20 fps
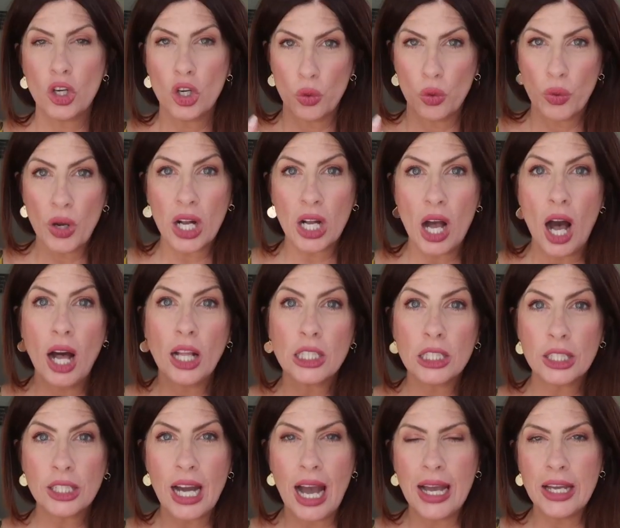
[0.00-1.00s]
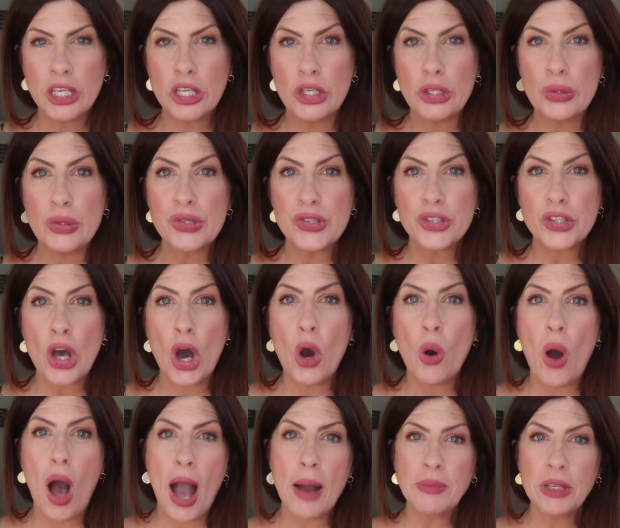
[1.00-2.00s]
or what color I use,
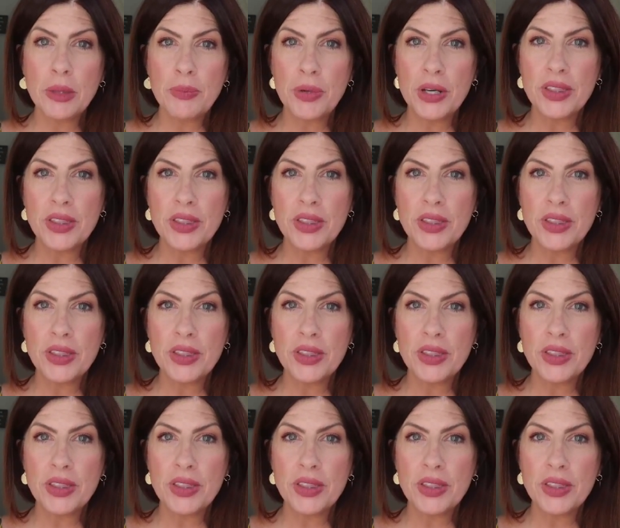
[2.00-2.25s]
so I'm gonna